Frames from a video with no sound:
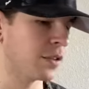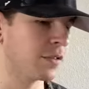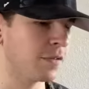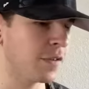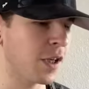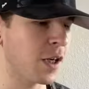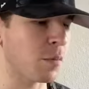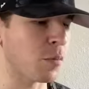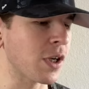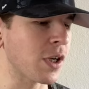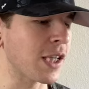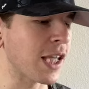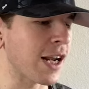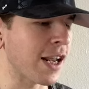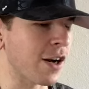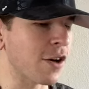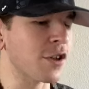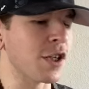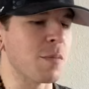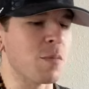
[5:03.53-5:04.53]
you're going to that
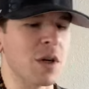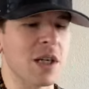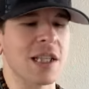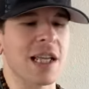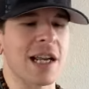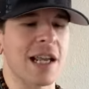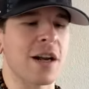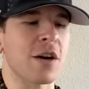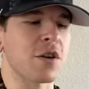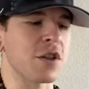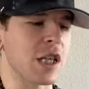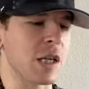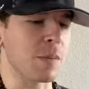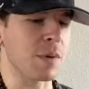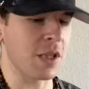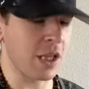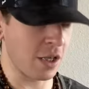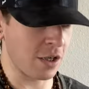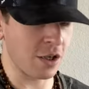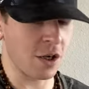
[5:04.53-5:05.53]
energy,
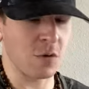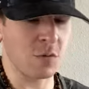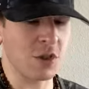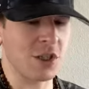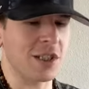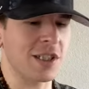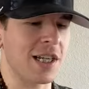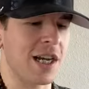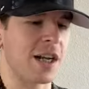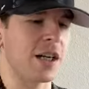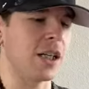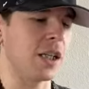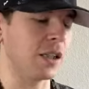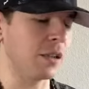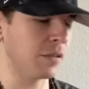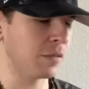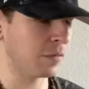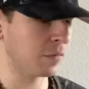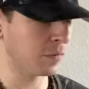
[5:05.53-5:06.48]
but then don't just kind of